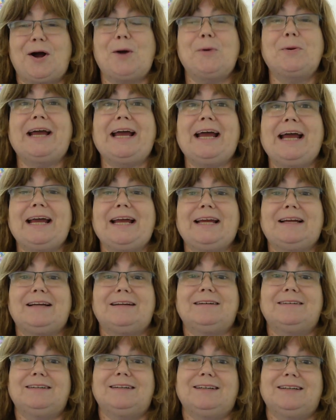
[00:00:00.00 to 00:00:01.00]

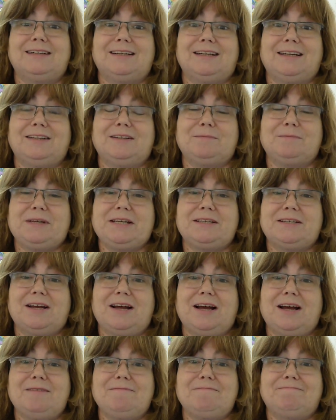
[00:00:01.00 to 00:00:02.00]
Okay, in the
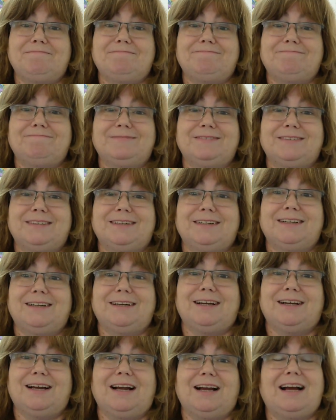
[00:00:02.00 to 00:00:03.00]
meantime,
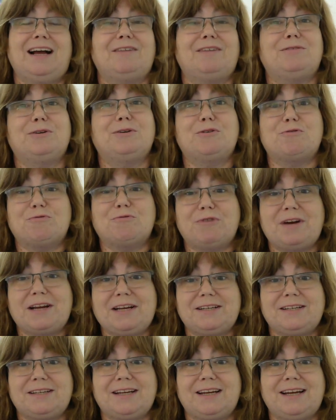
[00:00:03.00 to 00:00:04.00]
have a
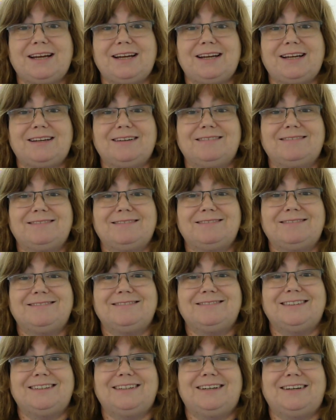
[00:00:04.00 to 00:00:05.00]
great day.
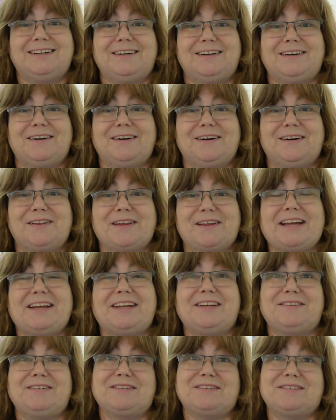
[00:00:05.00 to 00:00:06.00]

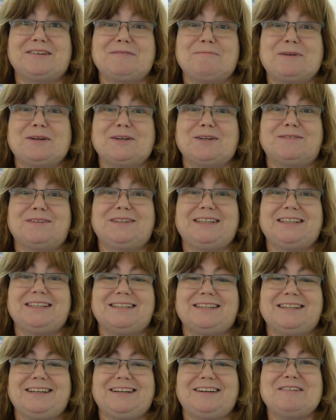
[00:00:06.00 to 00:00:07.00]
Thank you so much for
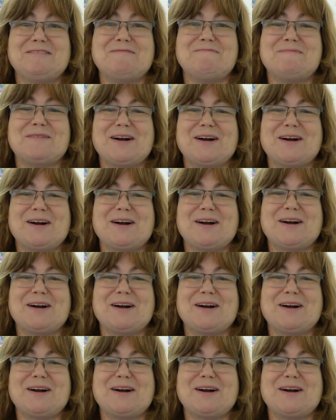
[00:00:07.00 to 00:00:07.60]
listening. Goodbye.